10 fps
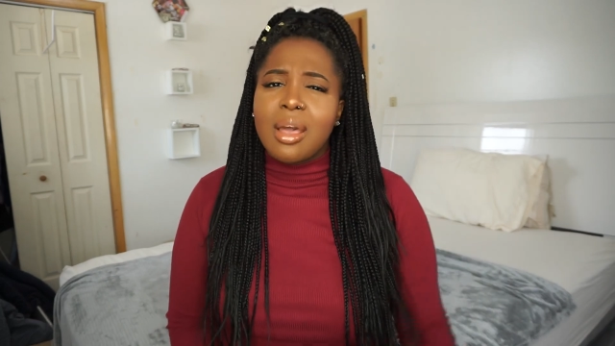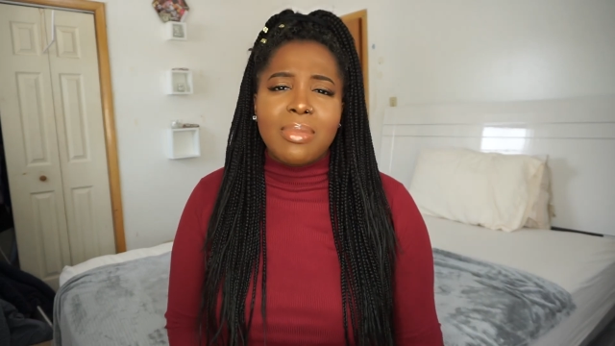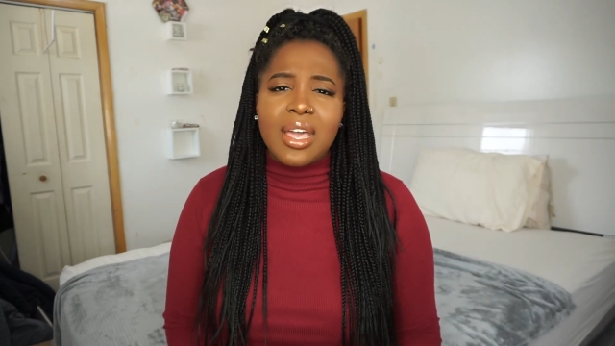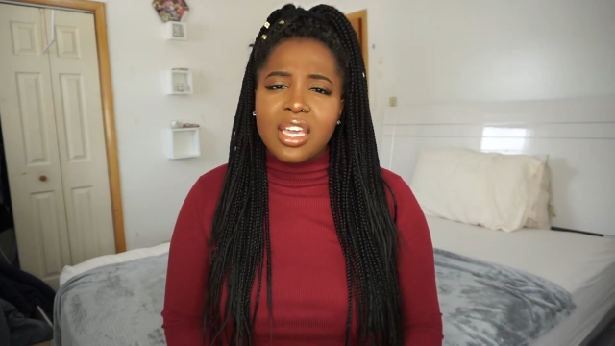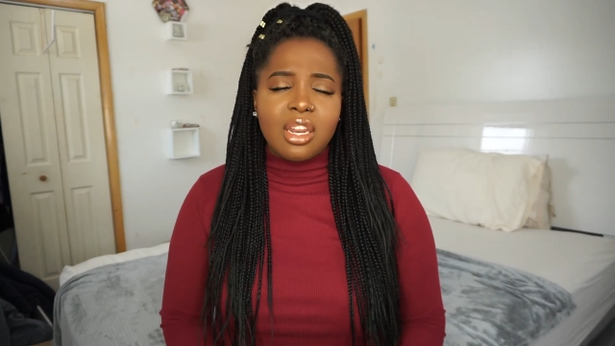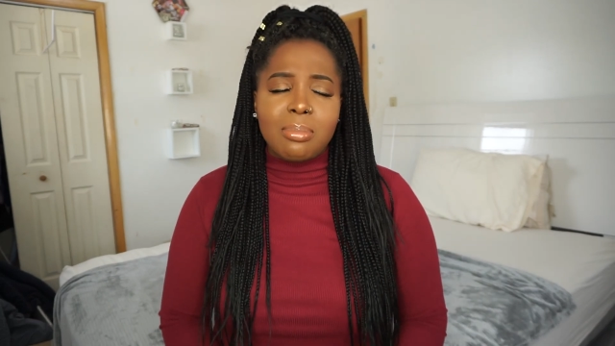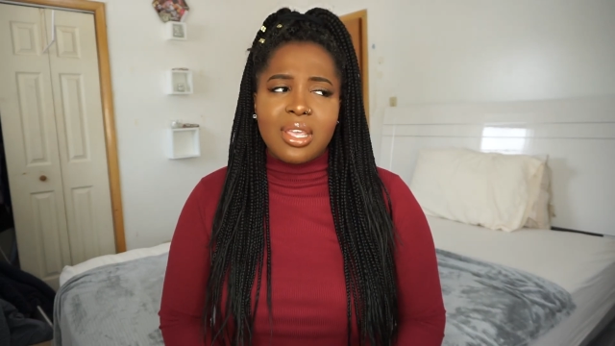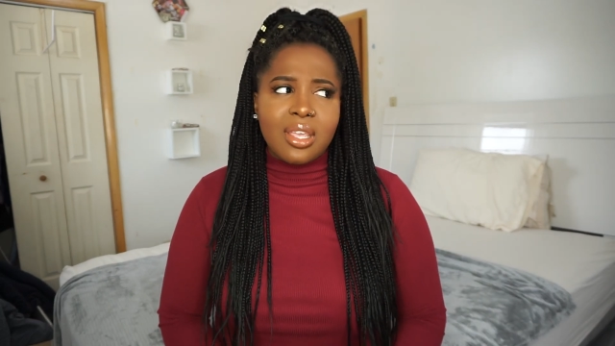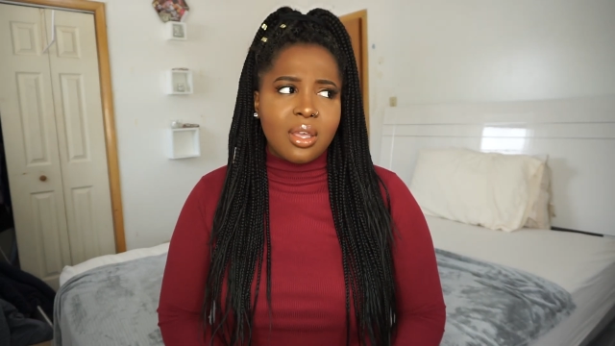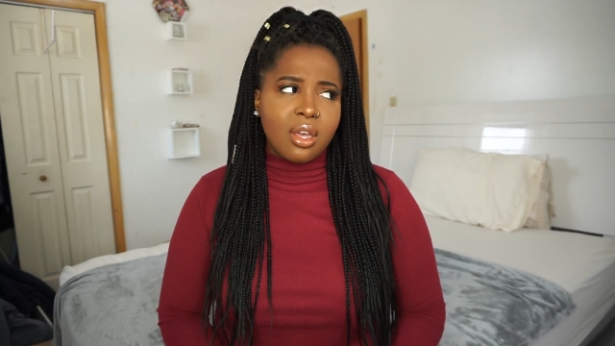I'm not going to
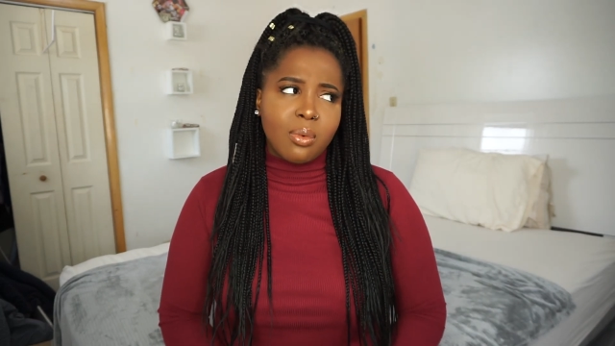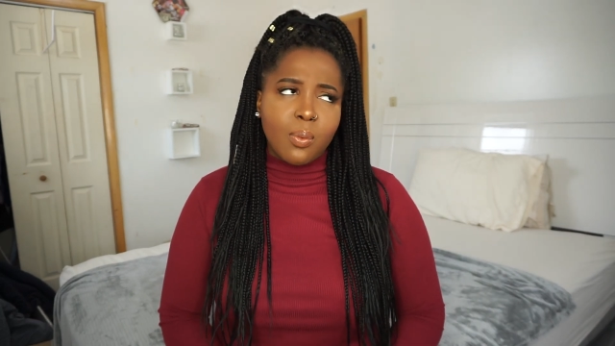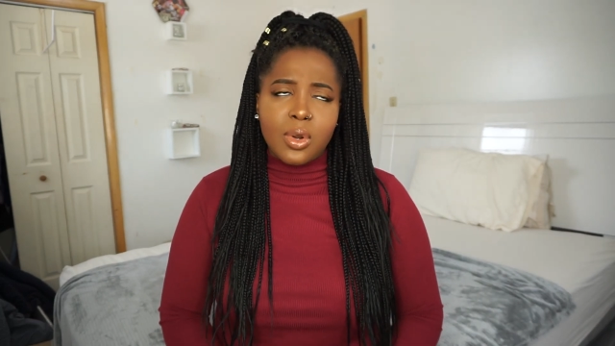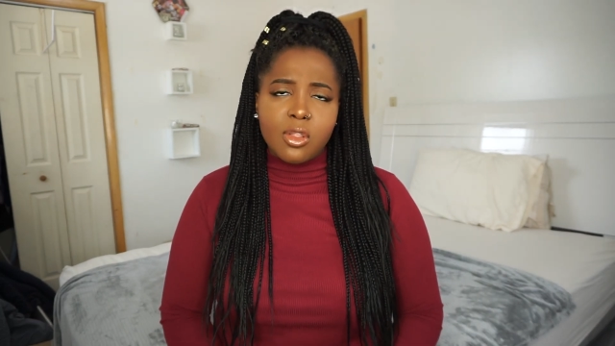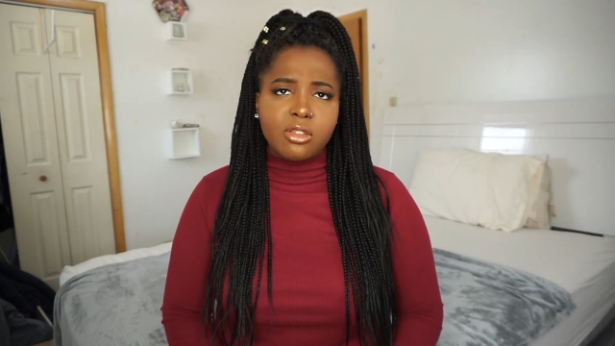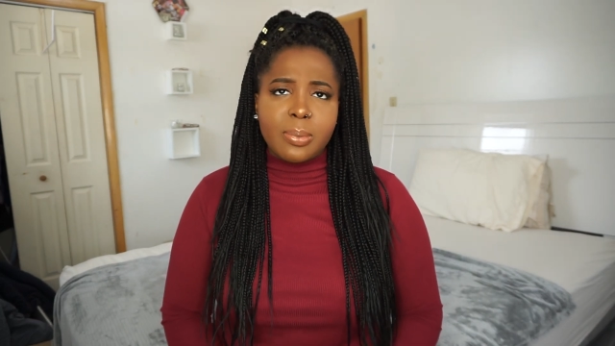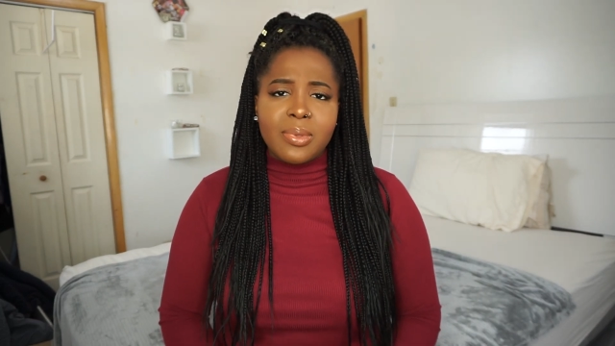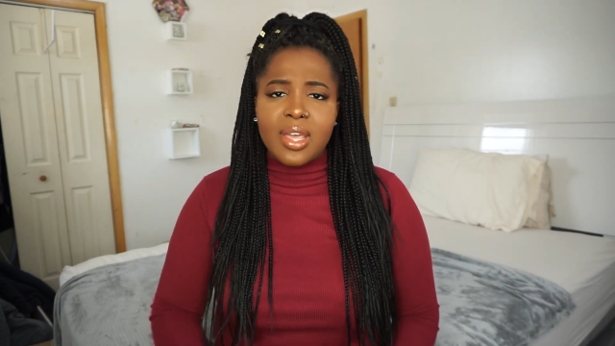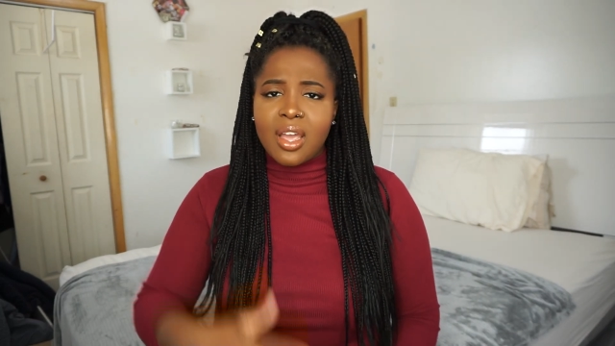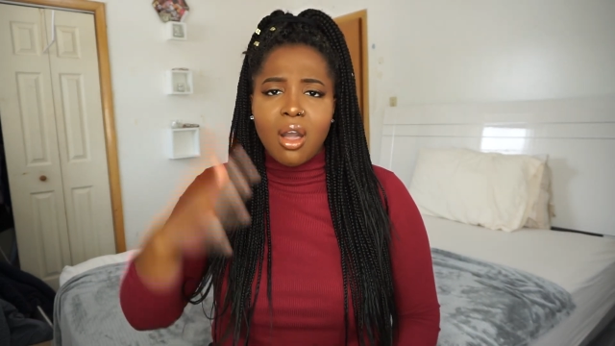be one of those
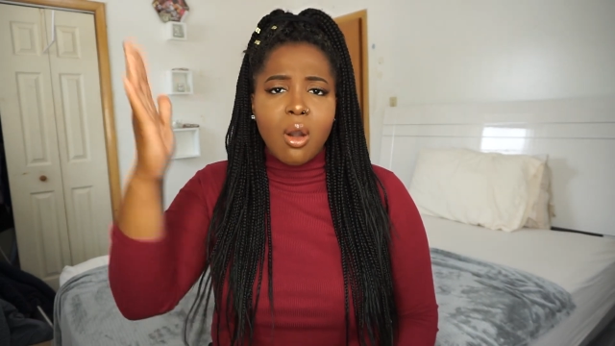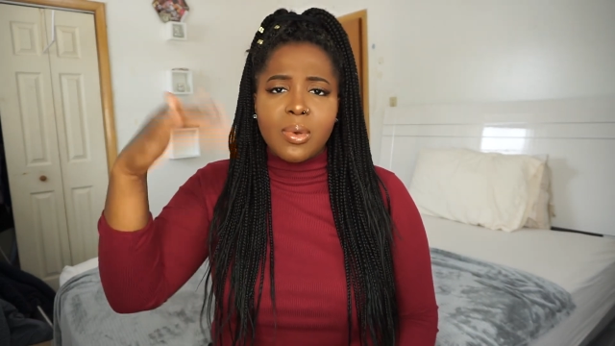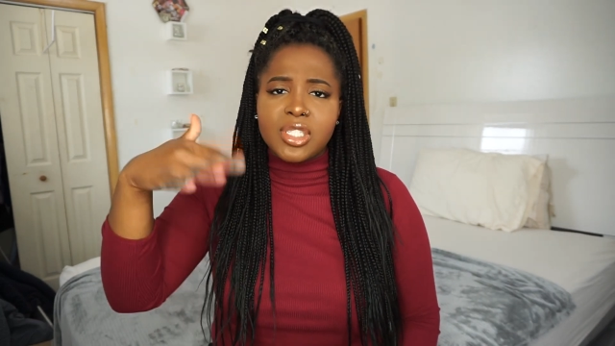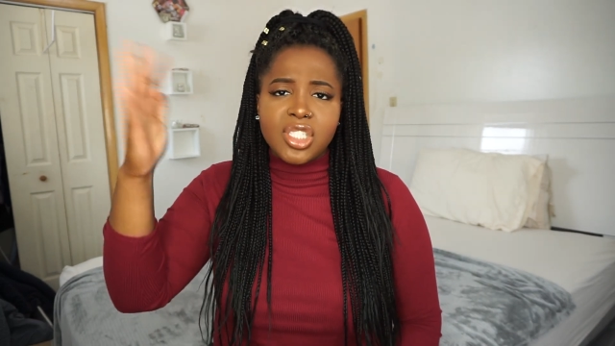people that always